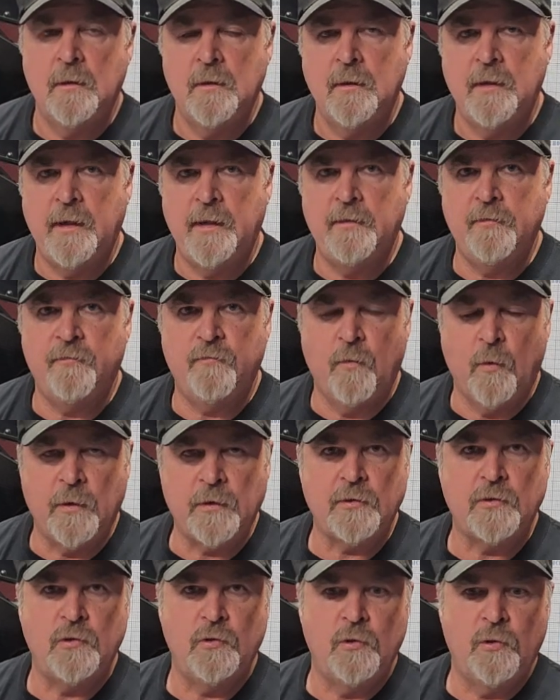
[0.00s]
and the fork
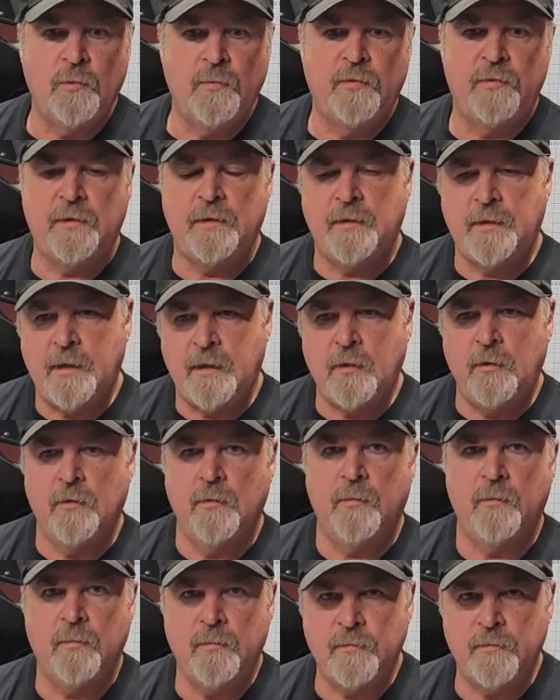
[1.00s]
tubes to take your